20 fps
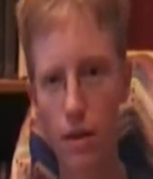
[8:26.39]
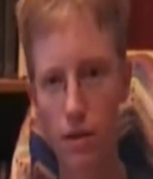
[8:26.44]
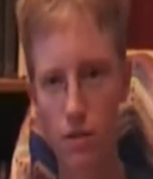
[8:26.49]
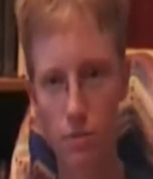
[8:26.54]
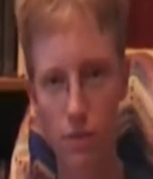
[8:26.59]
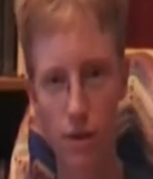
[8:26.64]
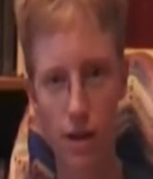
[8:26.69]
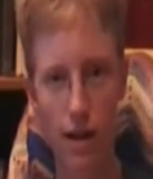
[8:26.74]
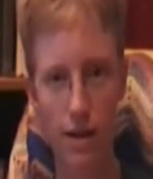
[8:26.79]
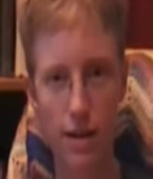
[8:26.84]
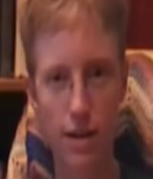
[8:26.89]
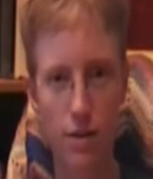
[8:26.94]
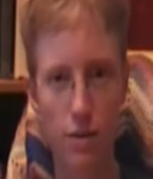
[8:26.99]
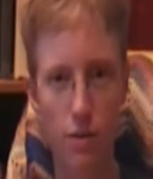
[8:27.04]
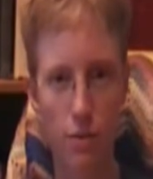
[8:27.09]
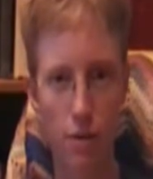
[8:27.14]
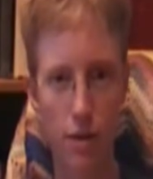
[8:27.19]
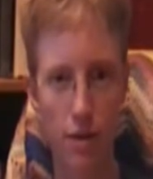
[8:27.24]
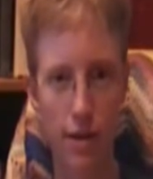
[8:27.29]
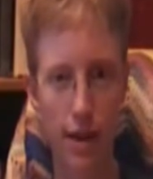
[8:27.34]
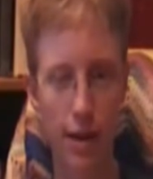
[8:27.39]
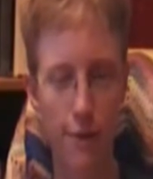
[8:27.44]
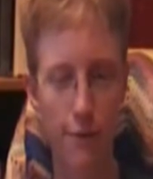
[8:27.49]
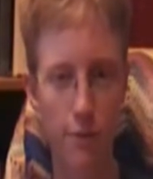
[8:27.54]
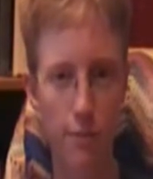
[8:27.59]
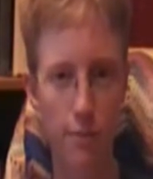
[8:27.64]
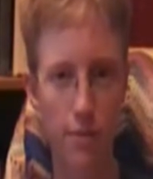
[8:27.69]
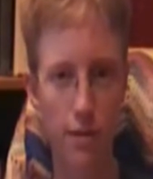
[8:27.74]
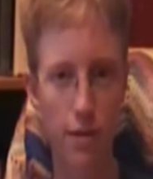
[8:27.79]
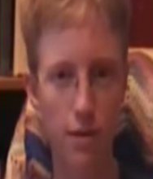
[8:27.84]
so we kind of know where it came
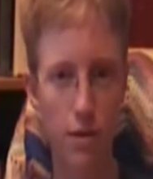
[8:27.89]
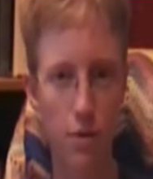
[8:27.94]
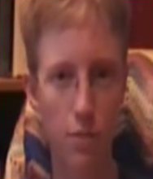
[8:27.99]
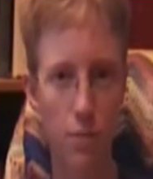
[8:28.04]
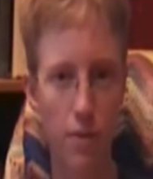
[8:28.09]
from a little